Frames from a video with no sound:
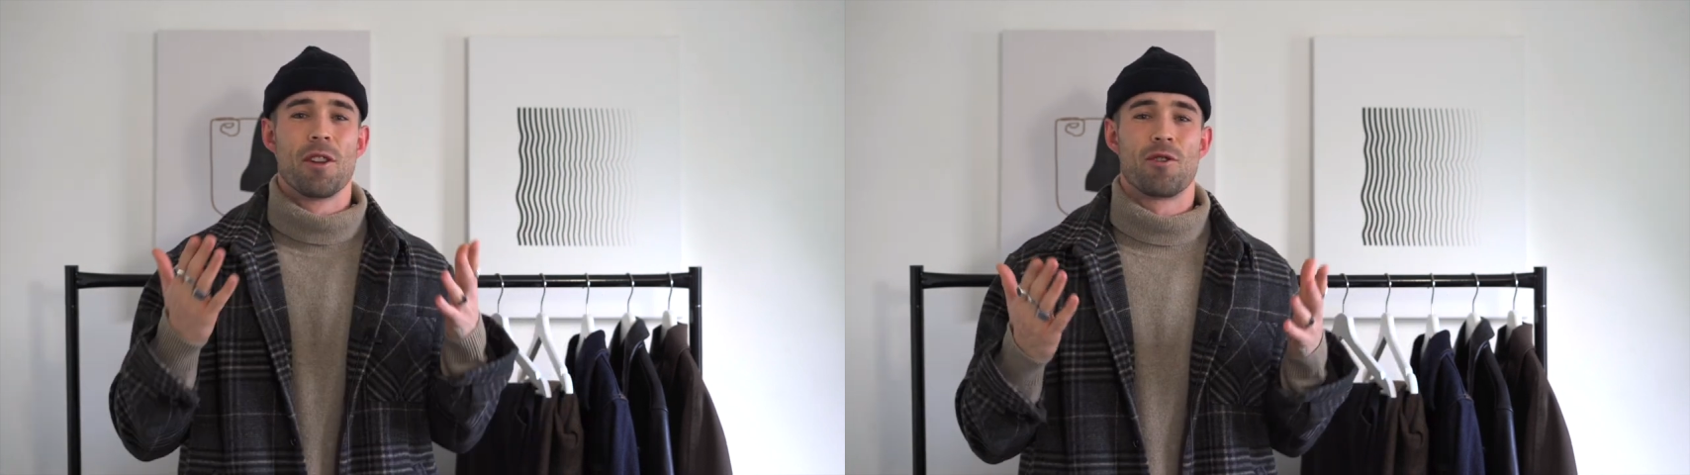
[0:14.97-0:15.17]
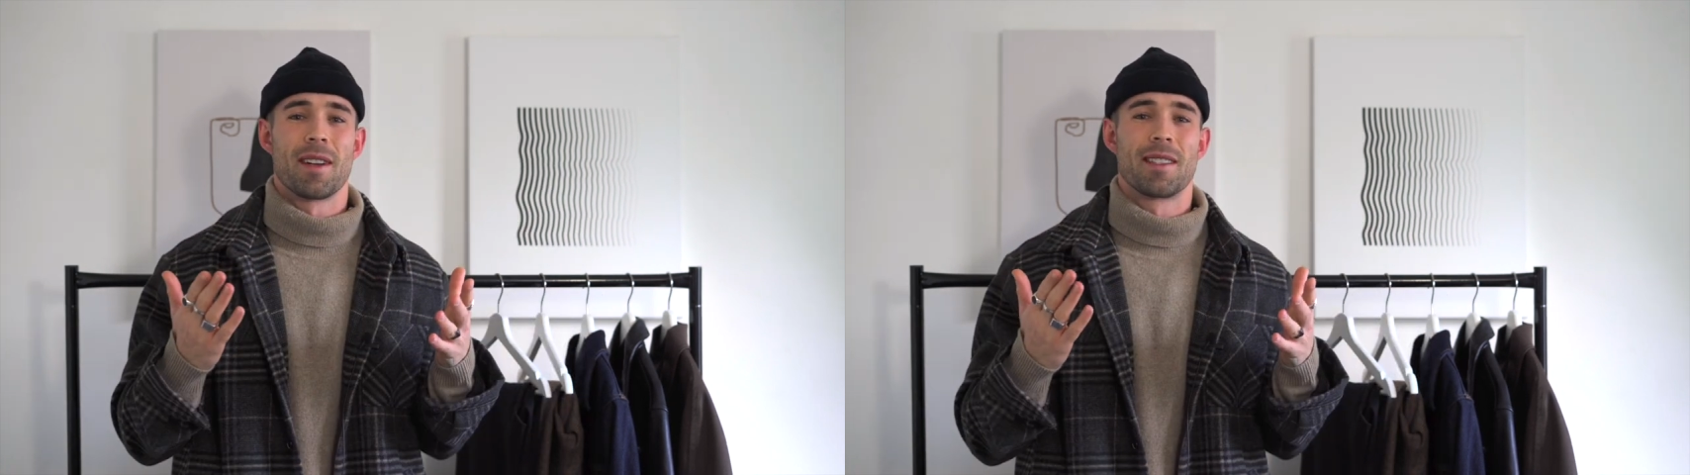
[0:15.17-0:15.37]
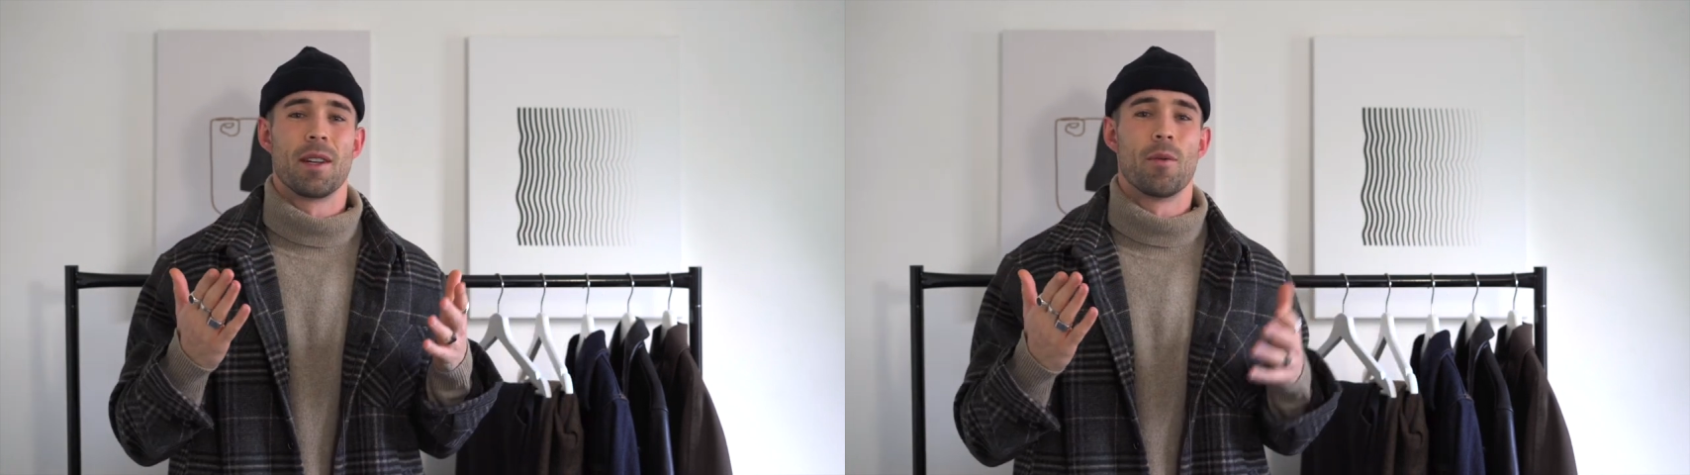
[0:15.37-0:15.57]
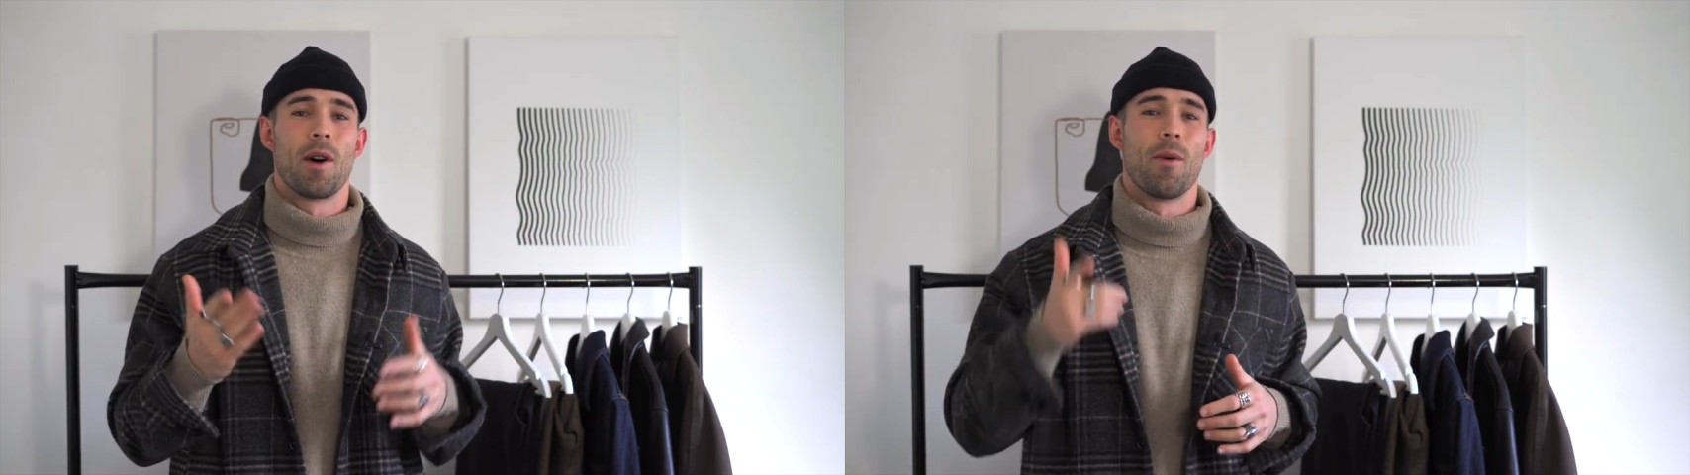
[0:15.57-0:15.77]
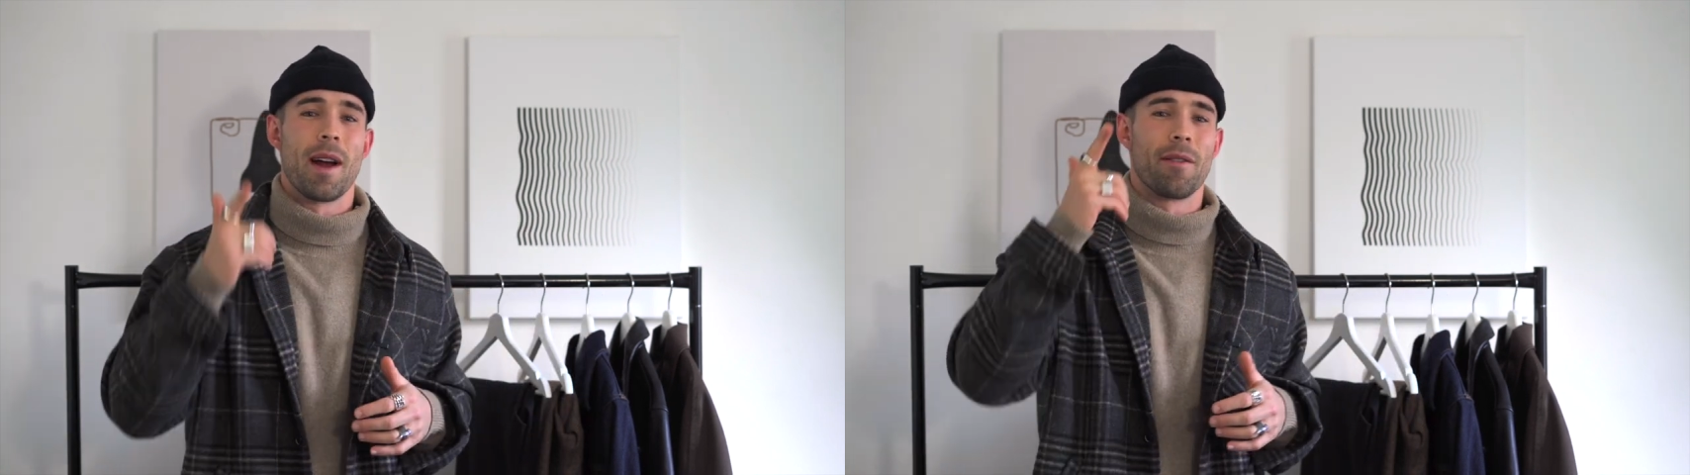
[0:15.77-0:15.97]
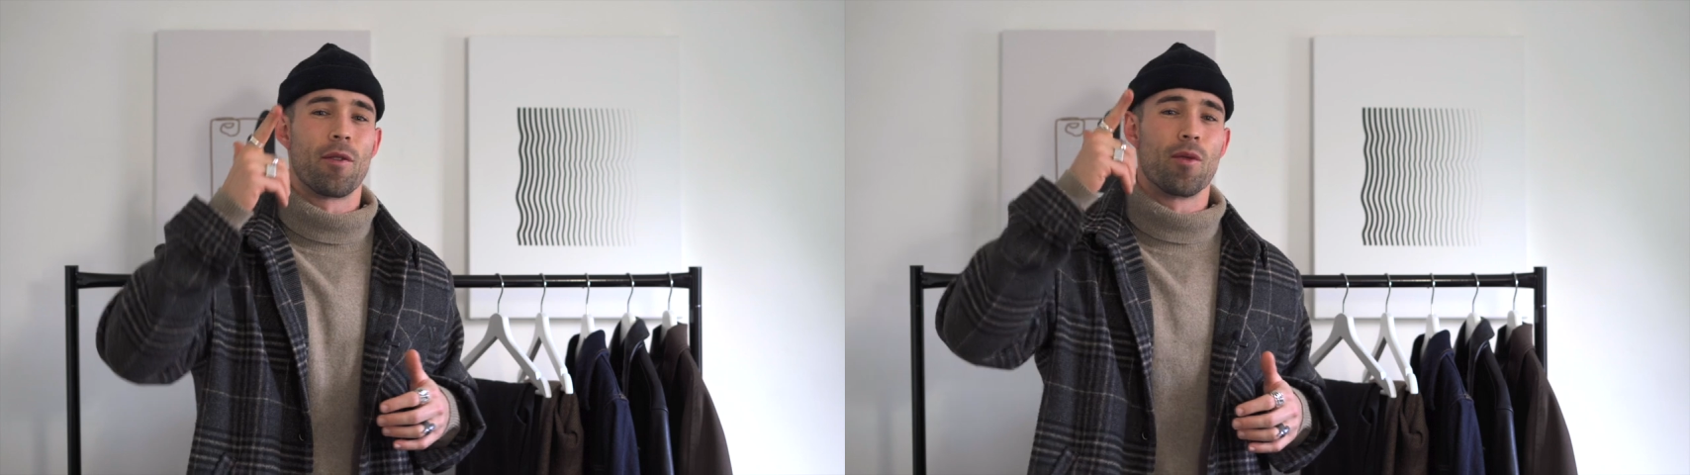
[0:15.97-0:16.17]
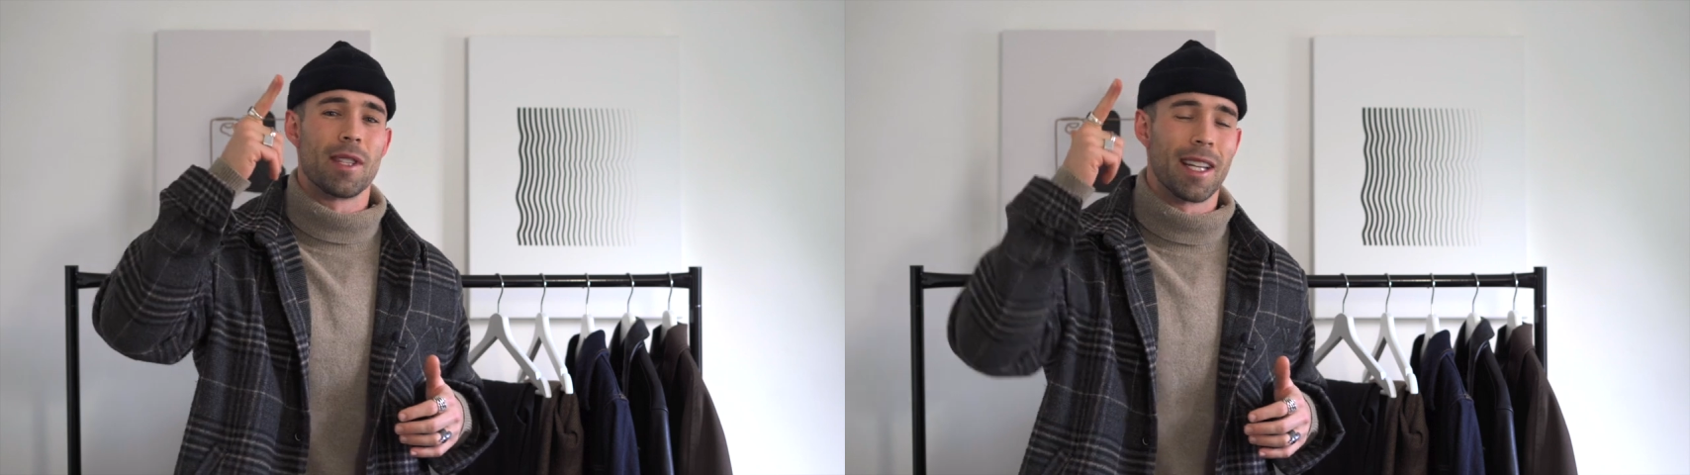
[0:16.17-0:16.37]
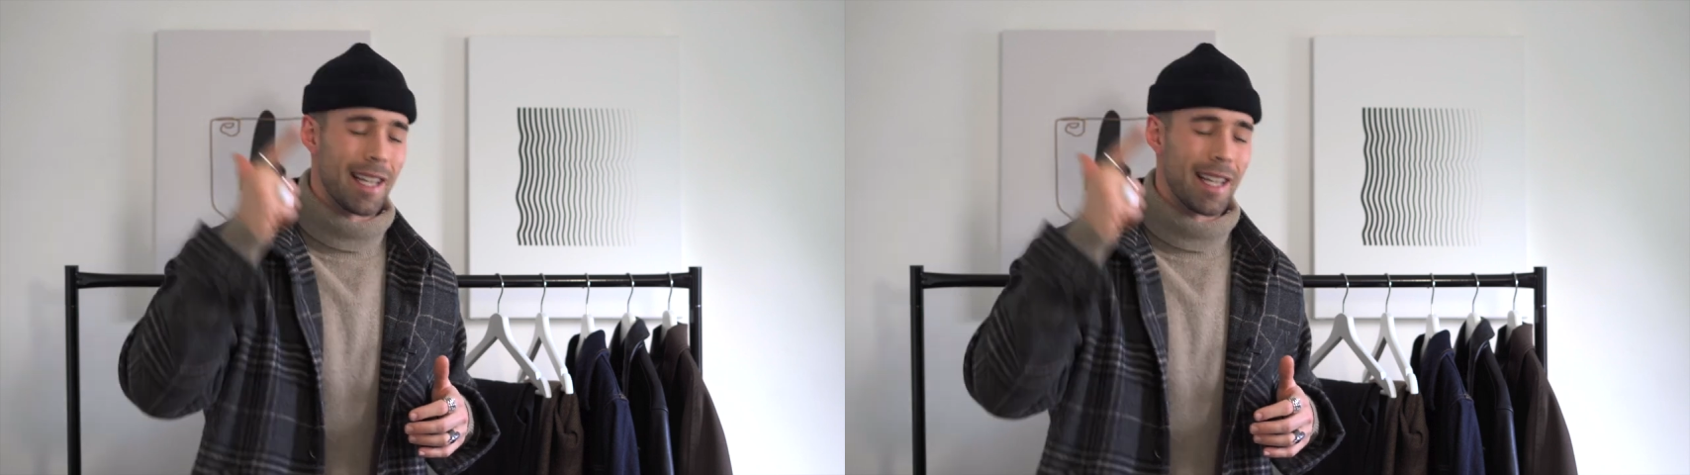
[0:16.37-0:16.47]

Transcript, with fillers: dressing well and of course